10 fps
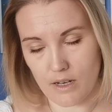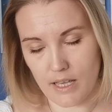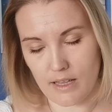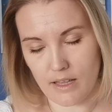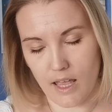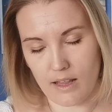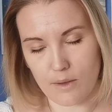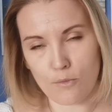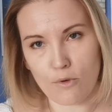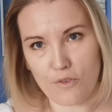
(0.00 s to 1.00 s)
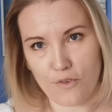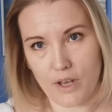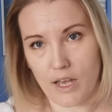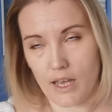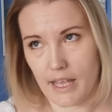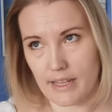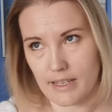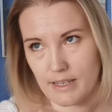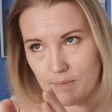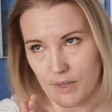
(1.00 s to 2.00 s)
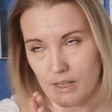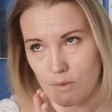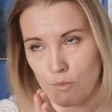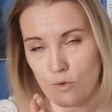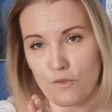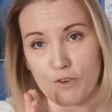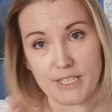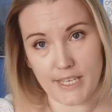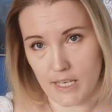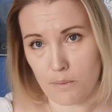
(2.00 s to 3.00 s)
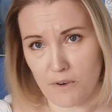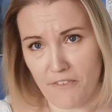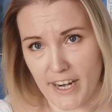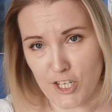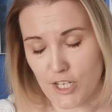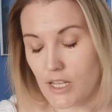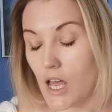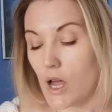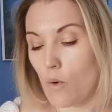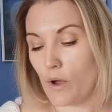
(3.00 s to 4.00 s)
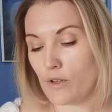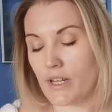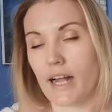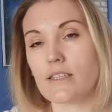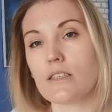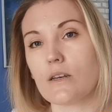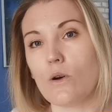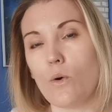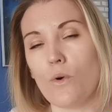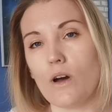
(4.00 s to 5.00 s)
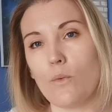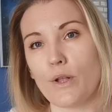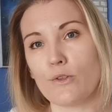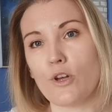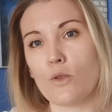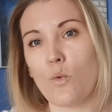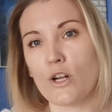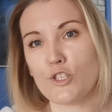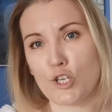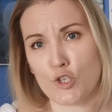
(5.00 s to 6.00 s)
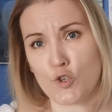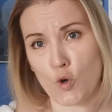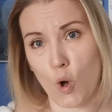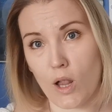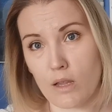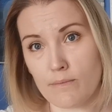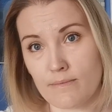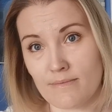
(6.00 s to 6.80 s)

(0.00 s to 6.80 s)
in the mood for seeking perfection, when you don't want to control,